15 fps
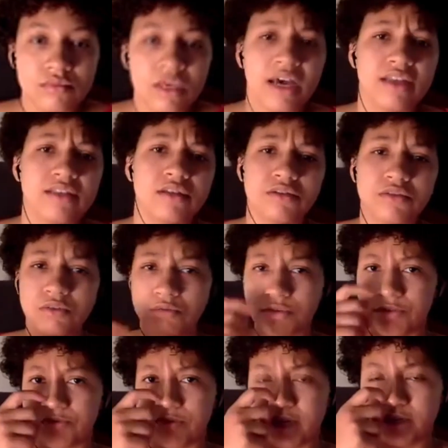it's also
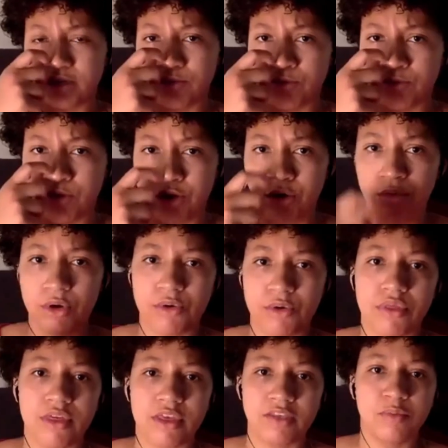reflective of our
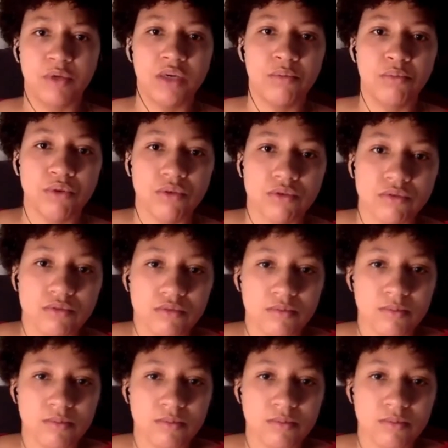growth as people,